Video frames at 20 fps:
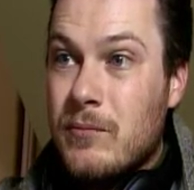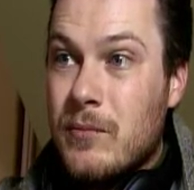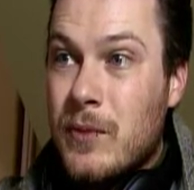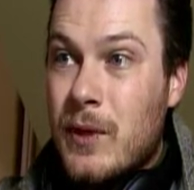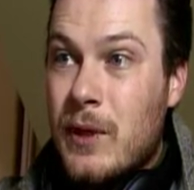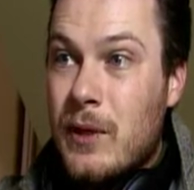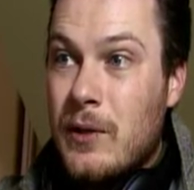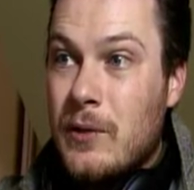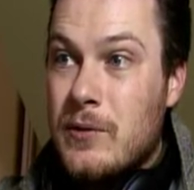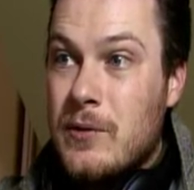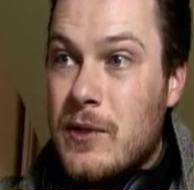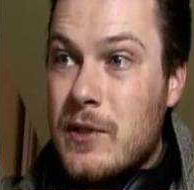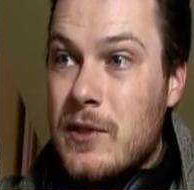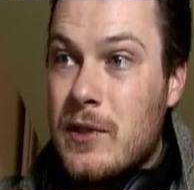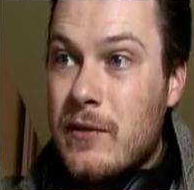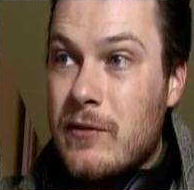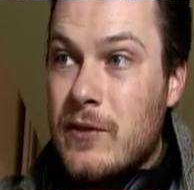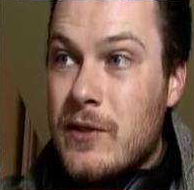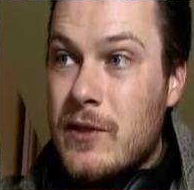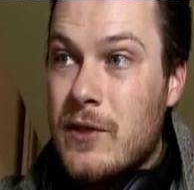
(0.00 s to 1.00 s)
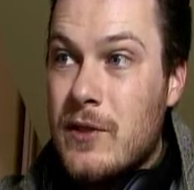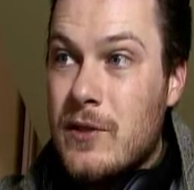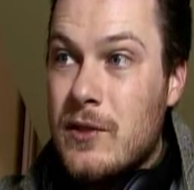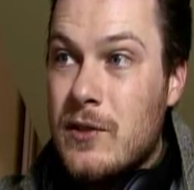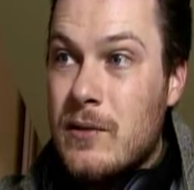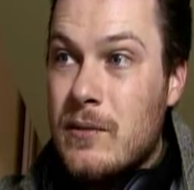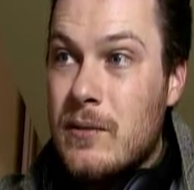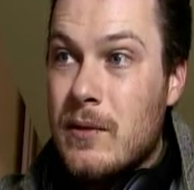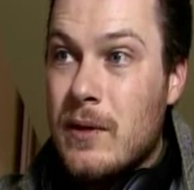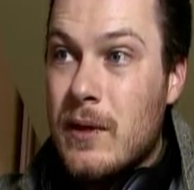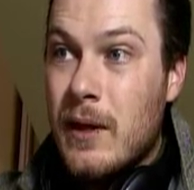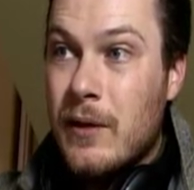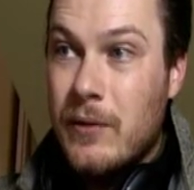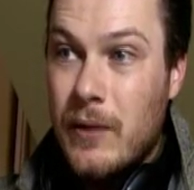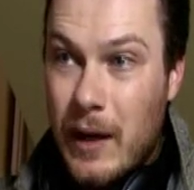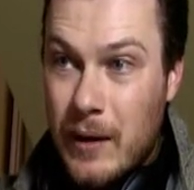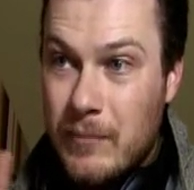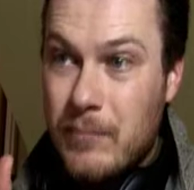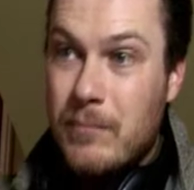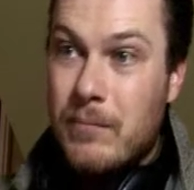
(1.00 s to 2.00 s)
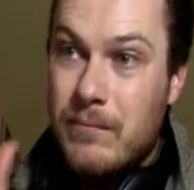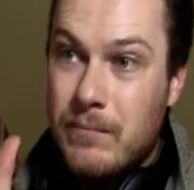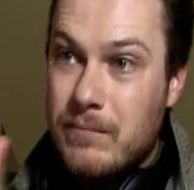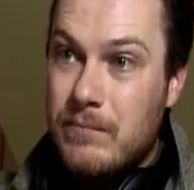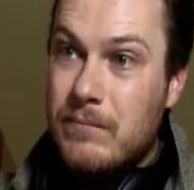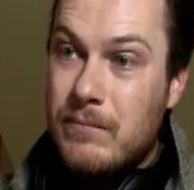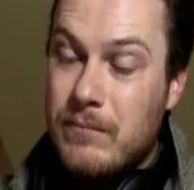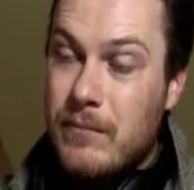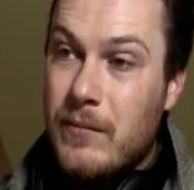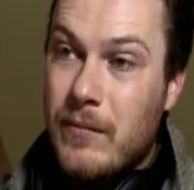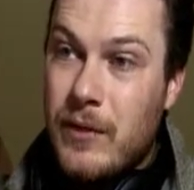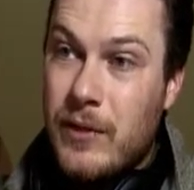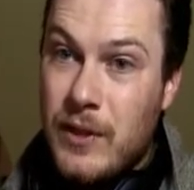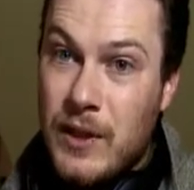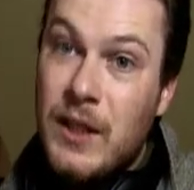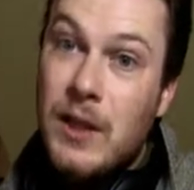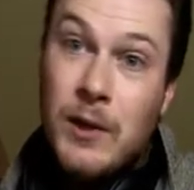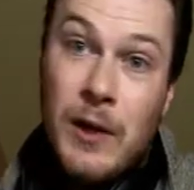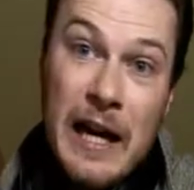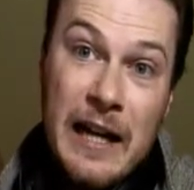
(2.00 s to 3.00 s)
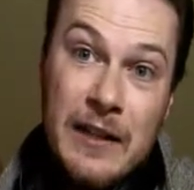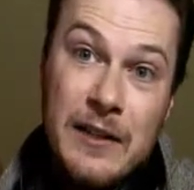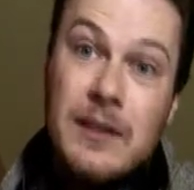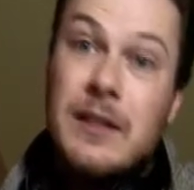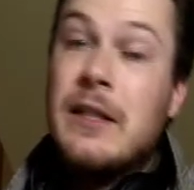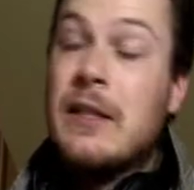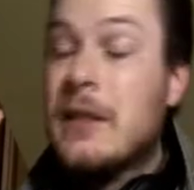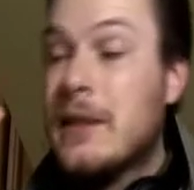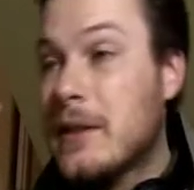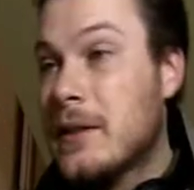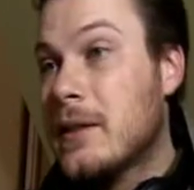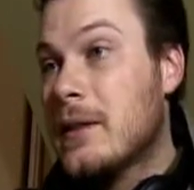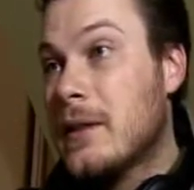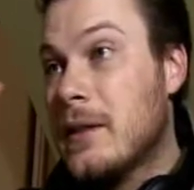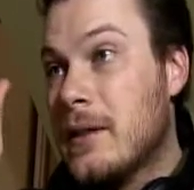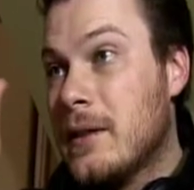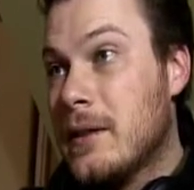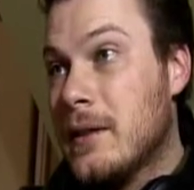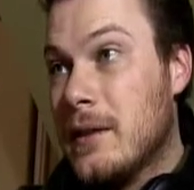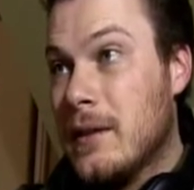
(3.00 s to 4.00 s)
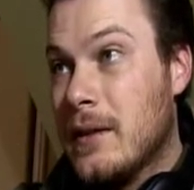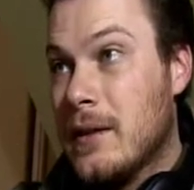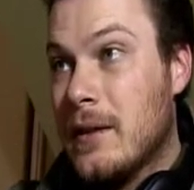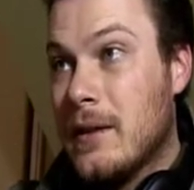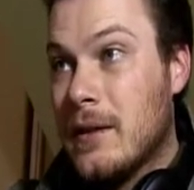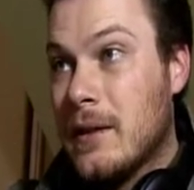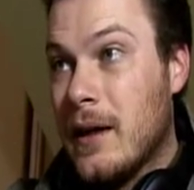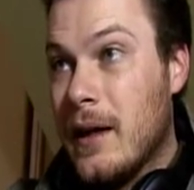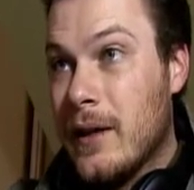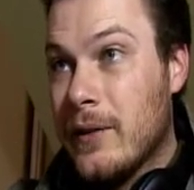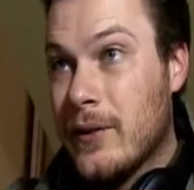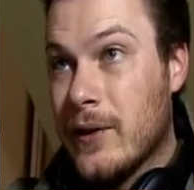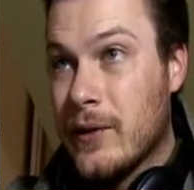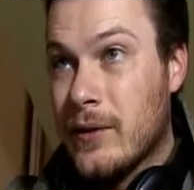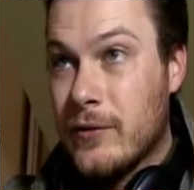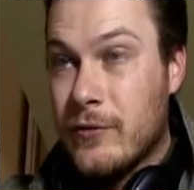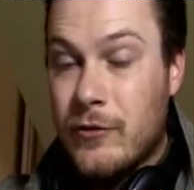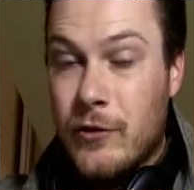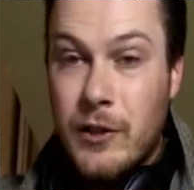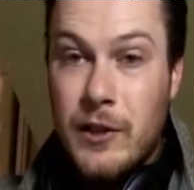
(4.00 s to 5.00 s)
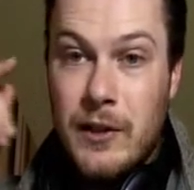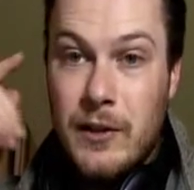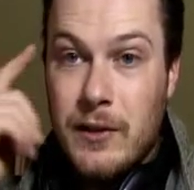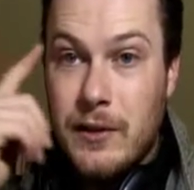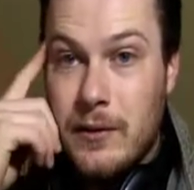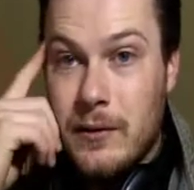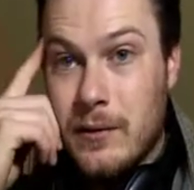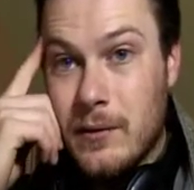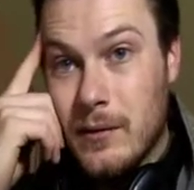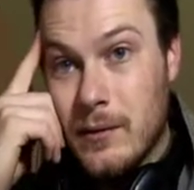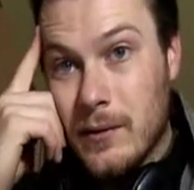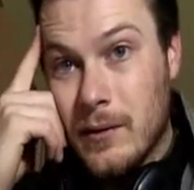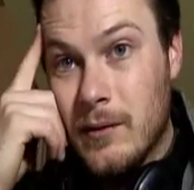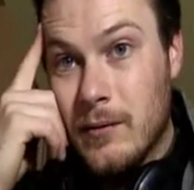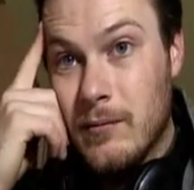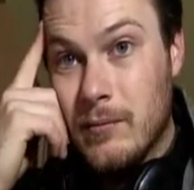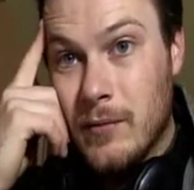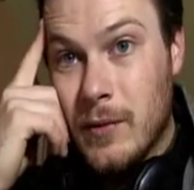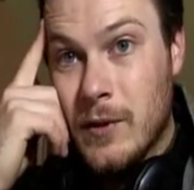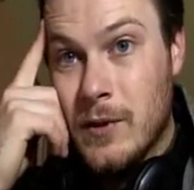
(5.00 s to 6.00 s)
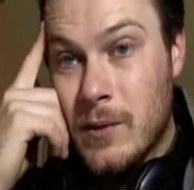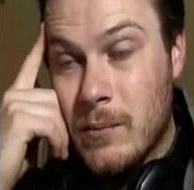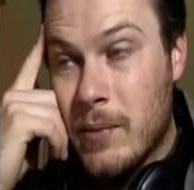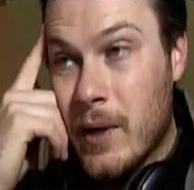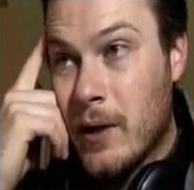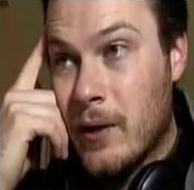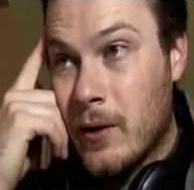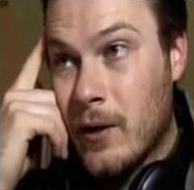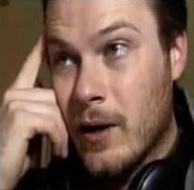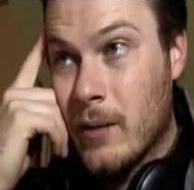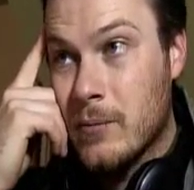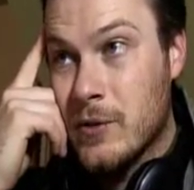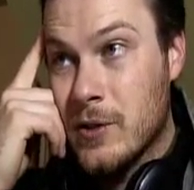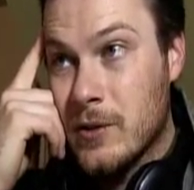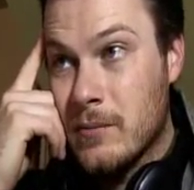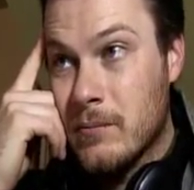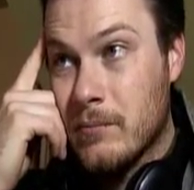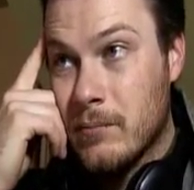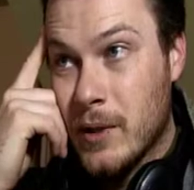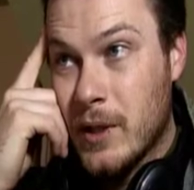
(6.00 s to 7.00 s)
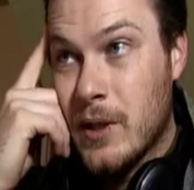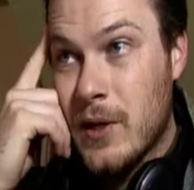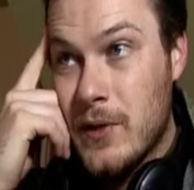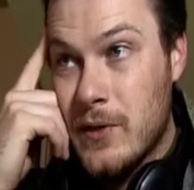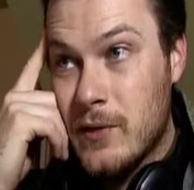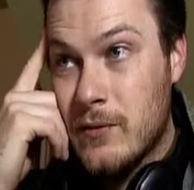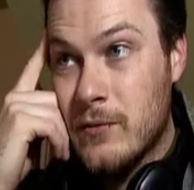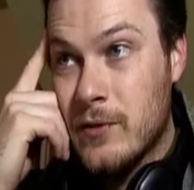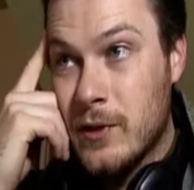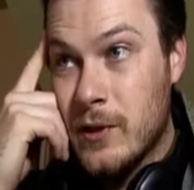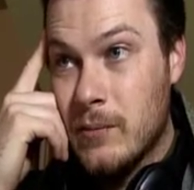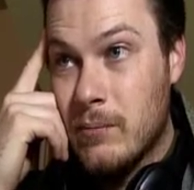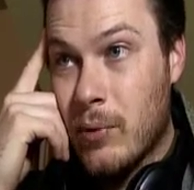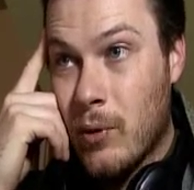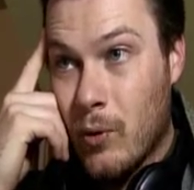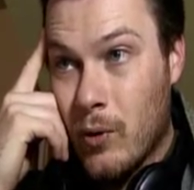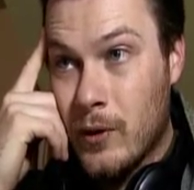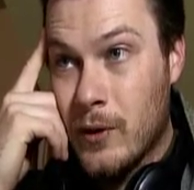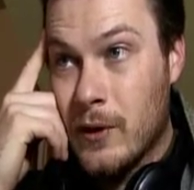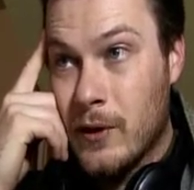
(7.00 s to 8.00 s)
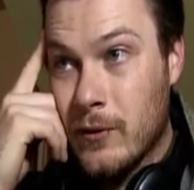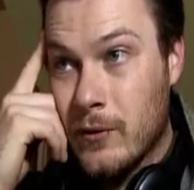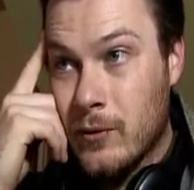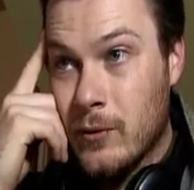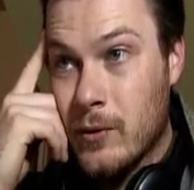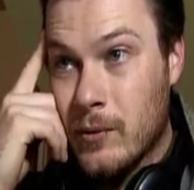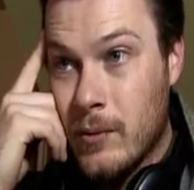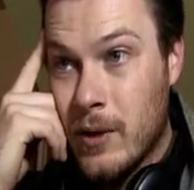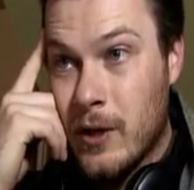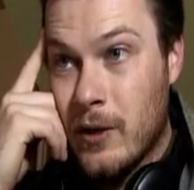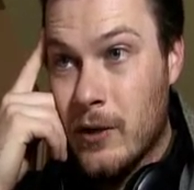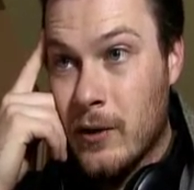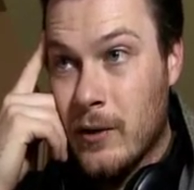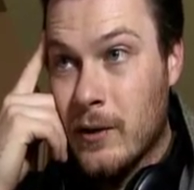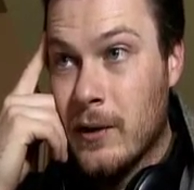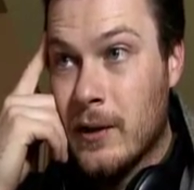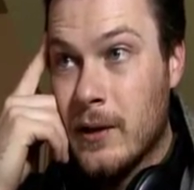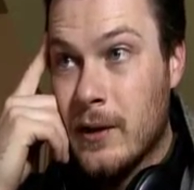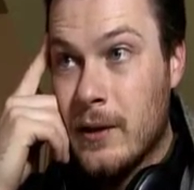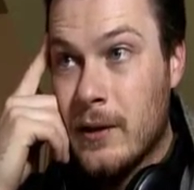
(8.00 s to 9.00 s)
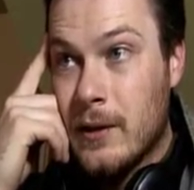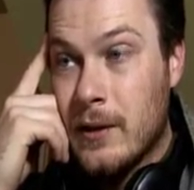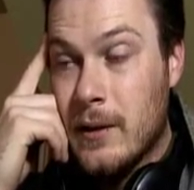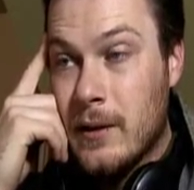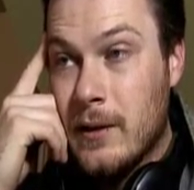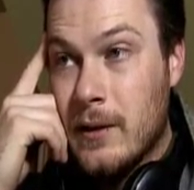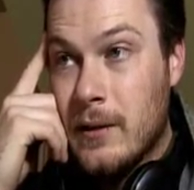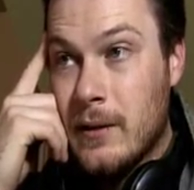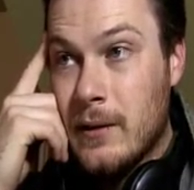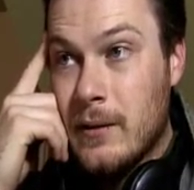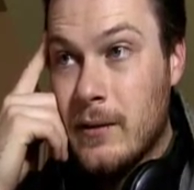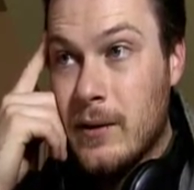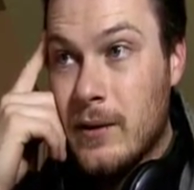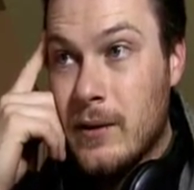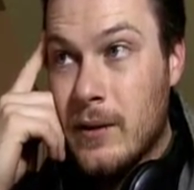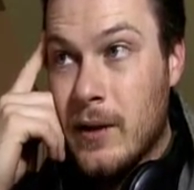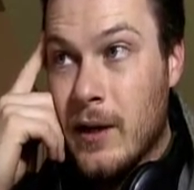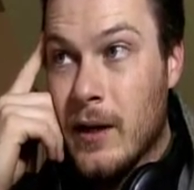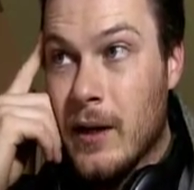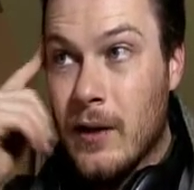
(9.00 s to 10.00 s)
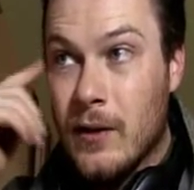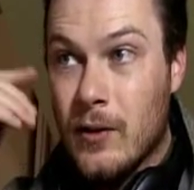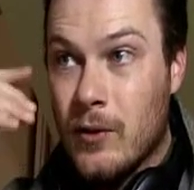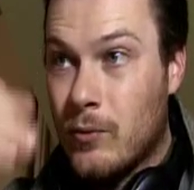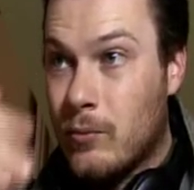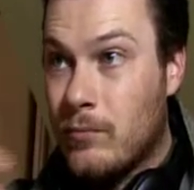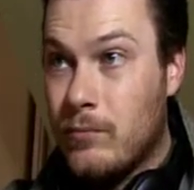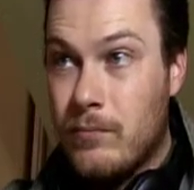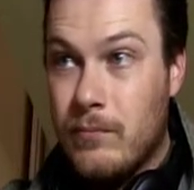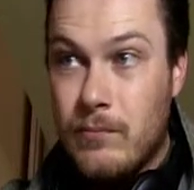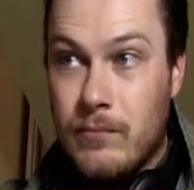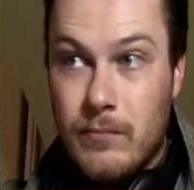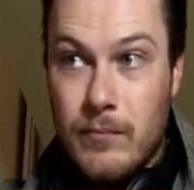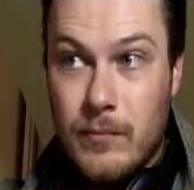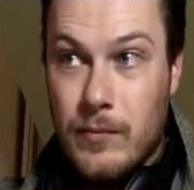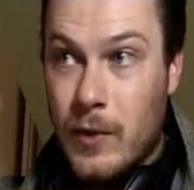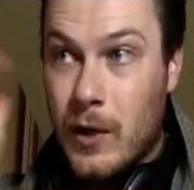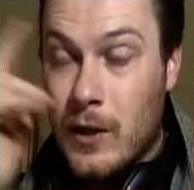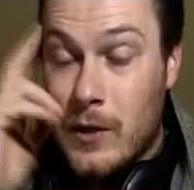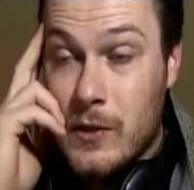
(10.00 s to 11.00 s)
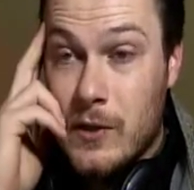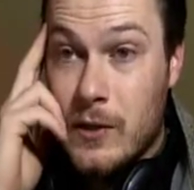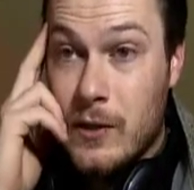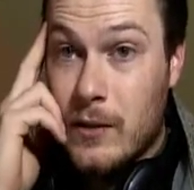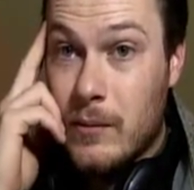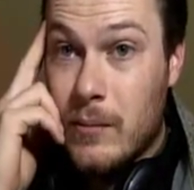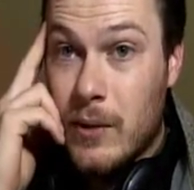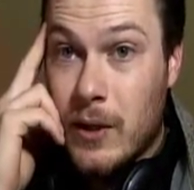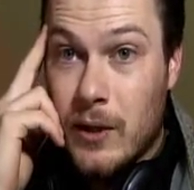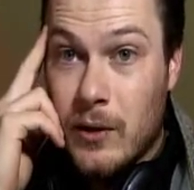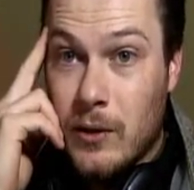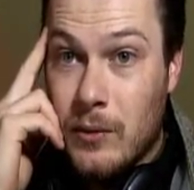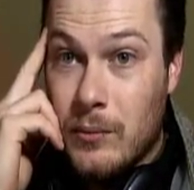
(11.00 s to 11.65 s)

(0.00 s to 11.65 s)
I don't know, it's a tough decision. I theoretically, I think the Freak is a better option because of the porting through the barrel and honestly the barrel